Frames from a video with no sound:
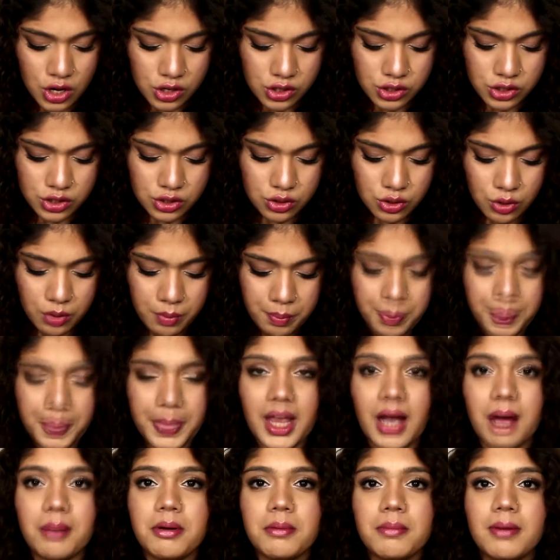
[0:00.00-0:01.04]
So
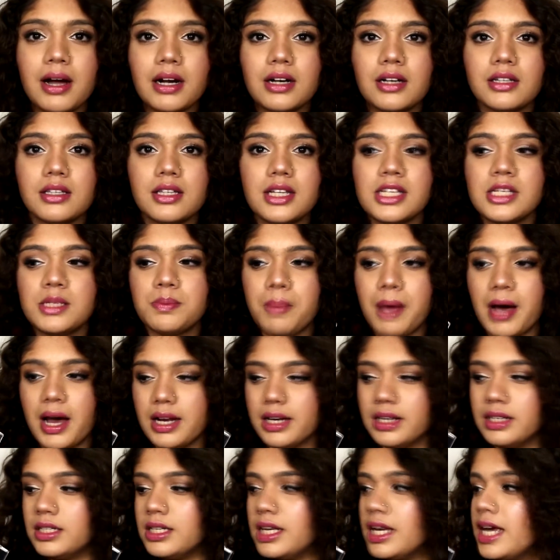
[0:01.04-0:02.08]
coming back to this
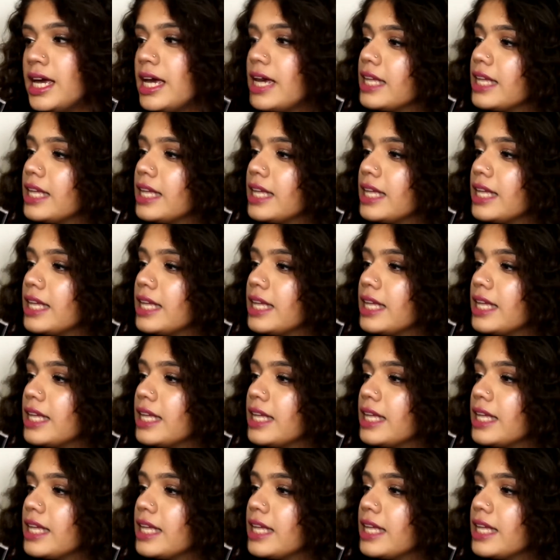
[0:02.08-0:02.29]
palette